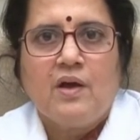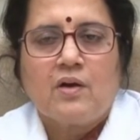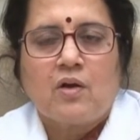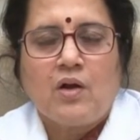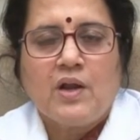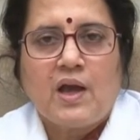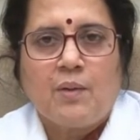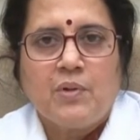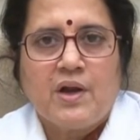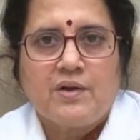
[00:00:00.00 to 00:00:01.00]
Chronic
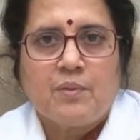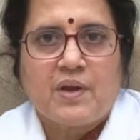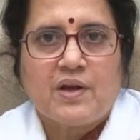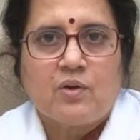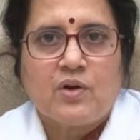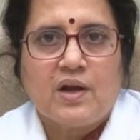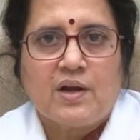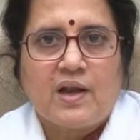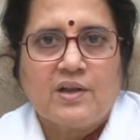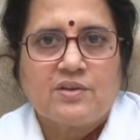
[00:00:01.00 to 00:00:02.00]
ambulatory peritoneal
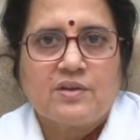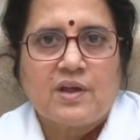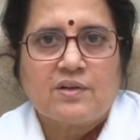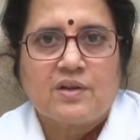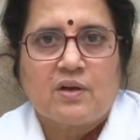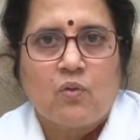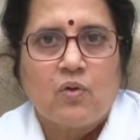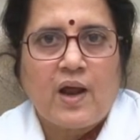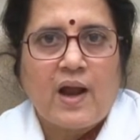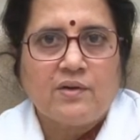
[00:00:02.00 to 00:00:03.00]
dialysis has their
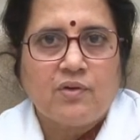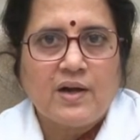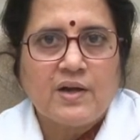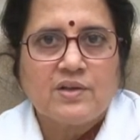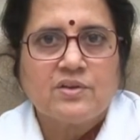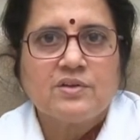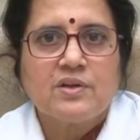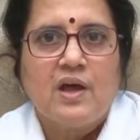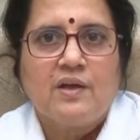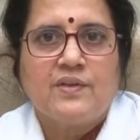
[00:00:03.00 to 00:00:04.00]
own advantages.
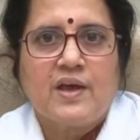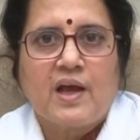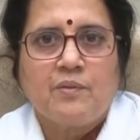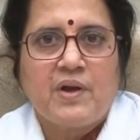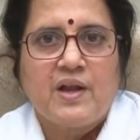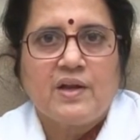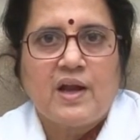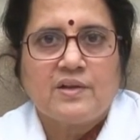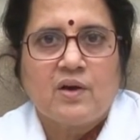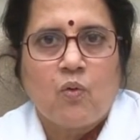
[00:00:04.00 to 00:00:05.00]
They can be done
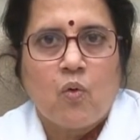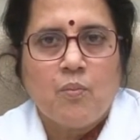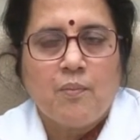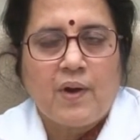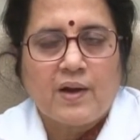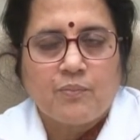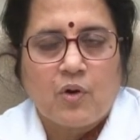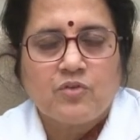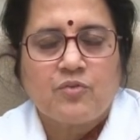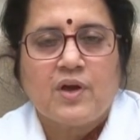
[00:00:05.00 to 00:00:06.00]
at the home
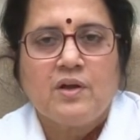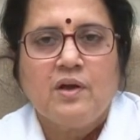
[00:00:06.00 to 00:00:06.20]
atmosphere,